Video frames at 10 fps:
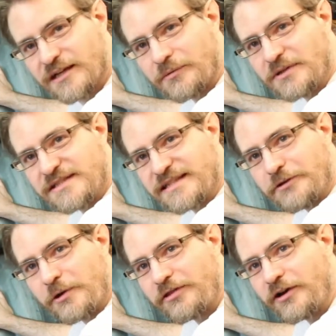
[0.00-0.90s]
I'm going to see
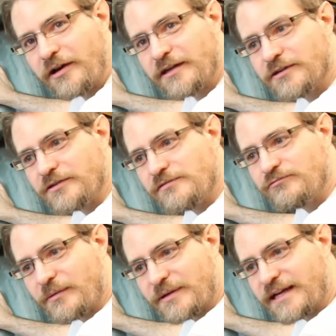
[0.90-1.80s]
whether I can
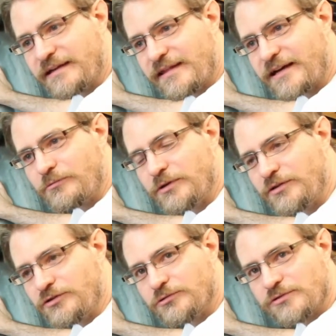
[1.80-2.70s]
replicate that with
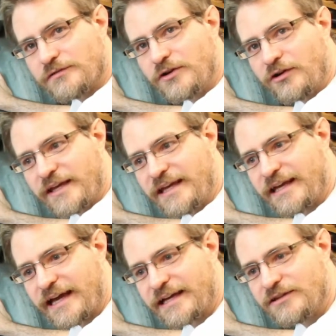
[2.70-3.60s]
the tools I've got
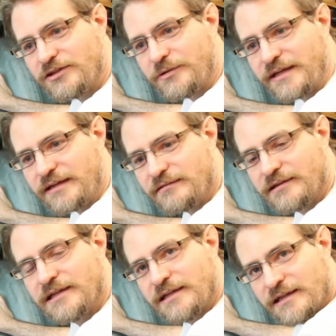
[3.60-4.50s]
here and do it
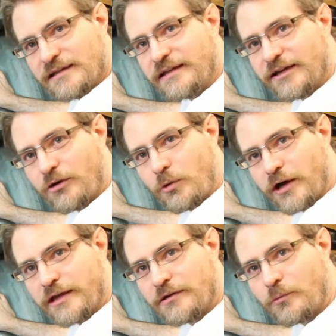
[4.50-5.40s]
the
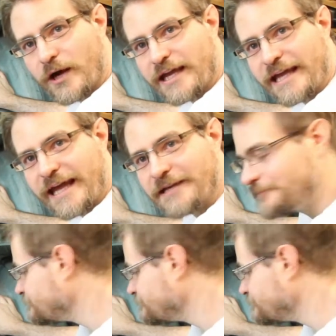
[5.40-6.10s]
DIY way again.